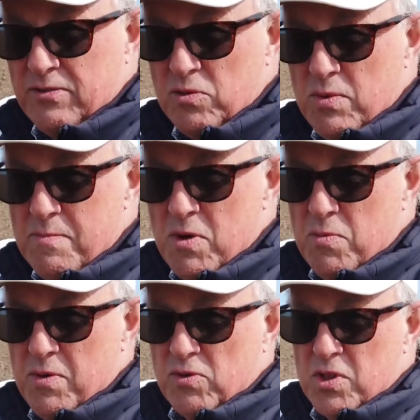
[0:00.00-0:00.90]
of the windmill,
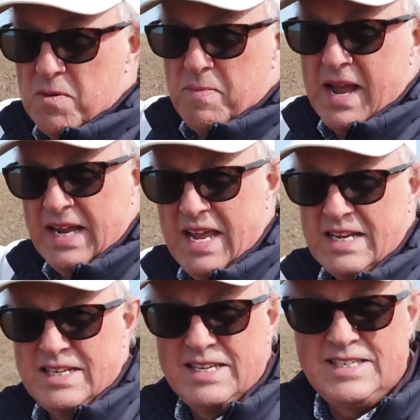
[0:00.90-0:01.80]
we've got the back
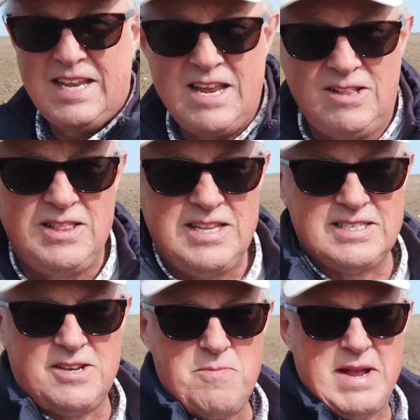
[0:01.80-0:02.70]
end sail.
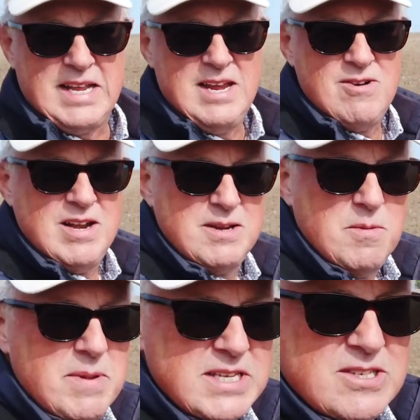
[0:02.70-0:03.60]
Let's go back here a
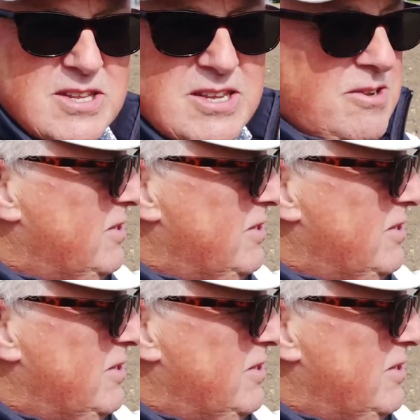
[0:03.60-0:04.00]
little bit so that you